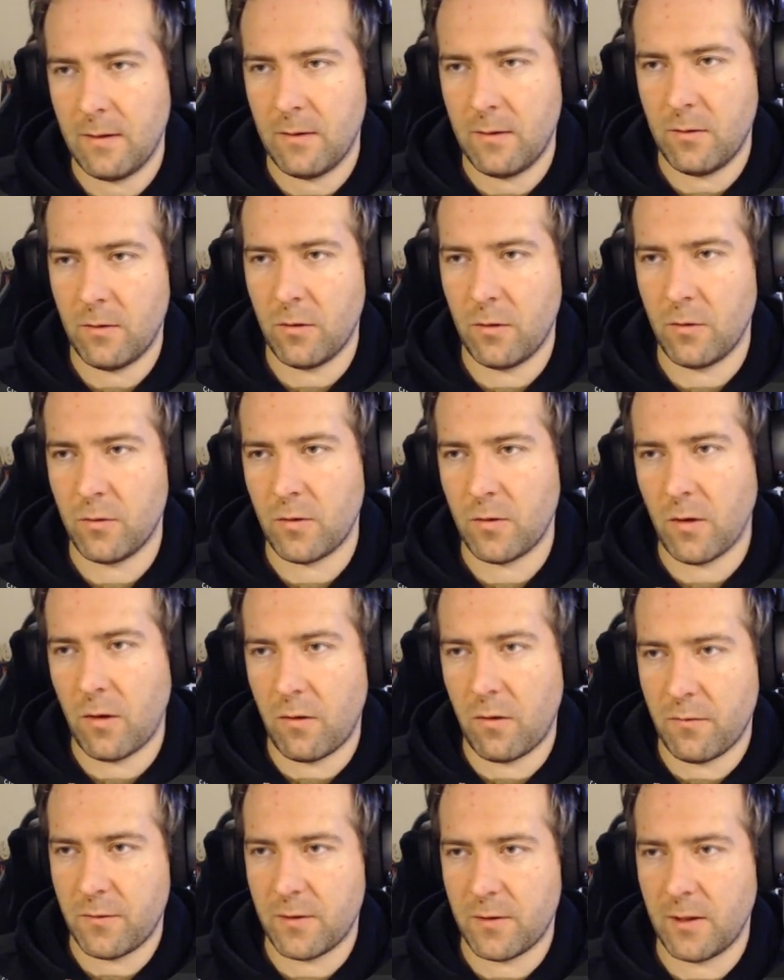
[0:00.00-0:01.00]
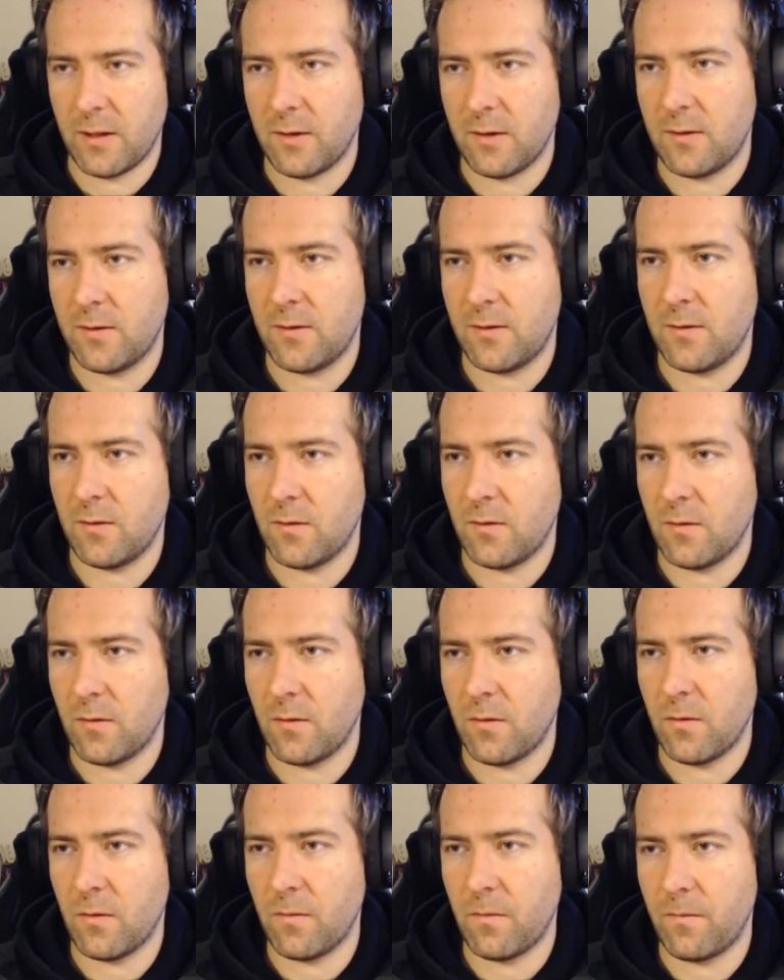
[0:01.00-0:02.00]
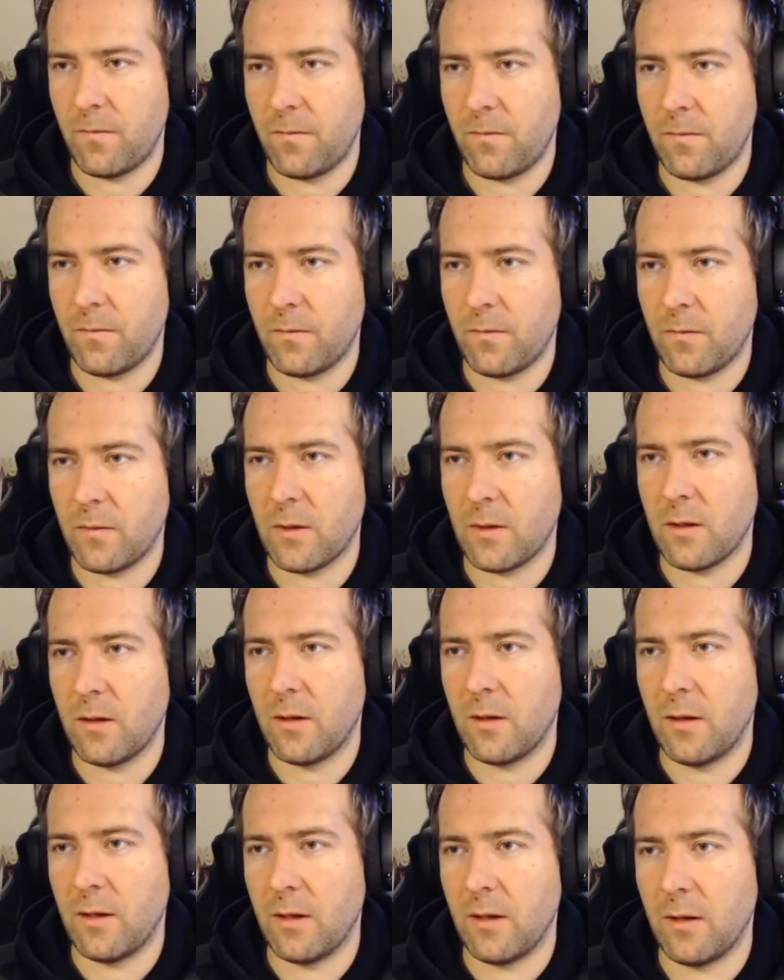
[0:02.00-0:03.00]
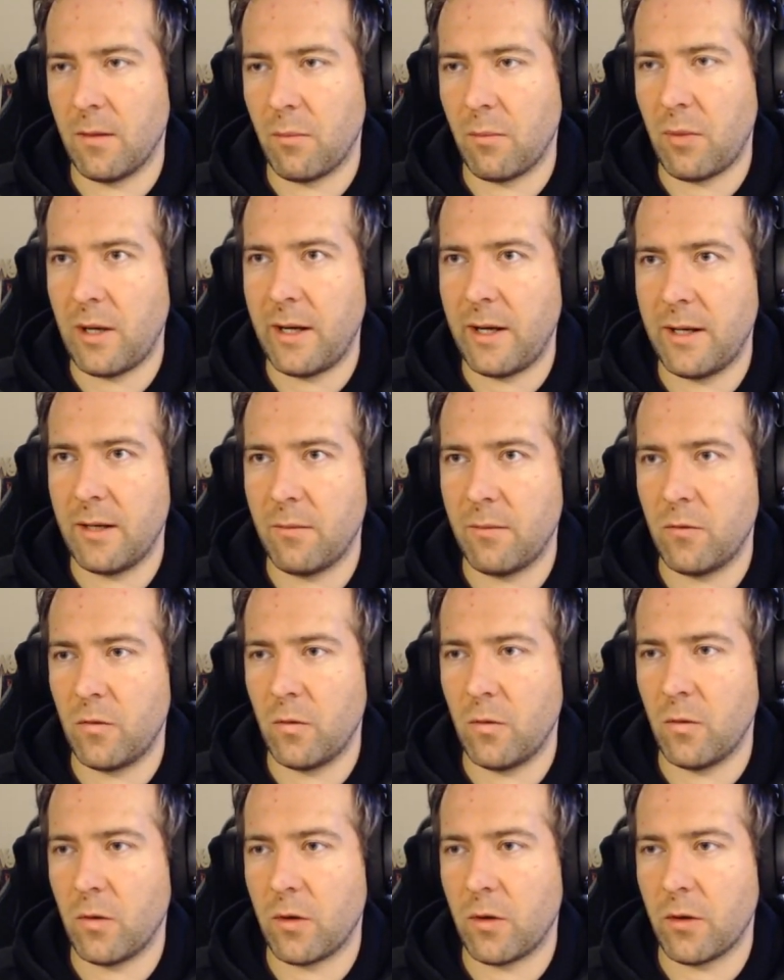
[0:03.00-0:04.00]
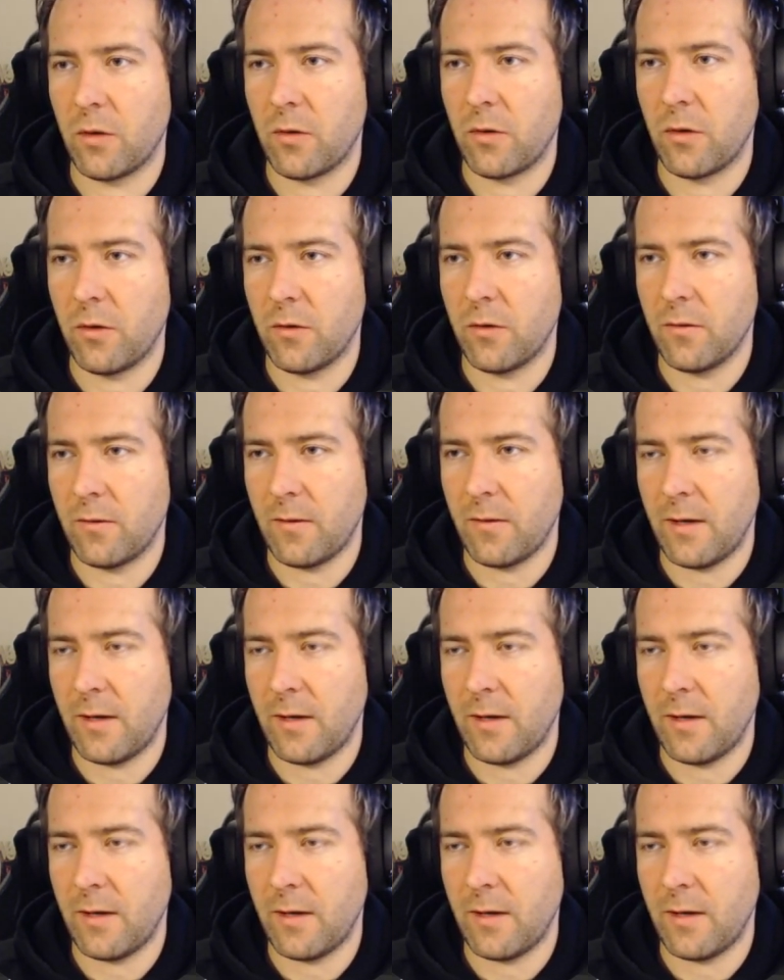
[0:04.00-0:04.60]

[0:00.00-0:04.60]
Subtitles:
those offsets and apply them to our current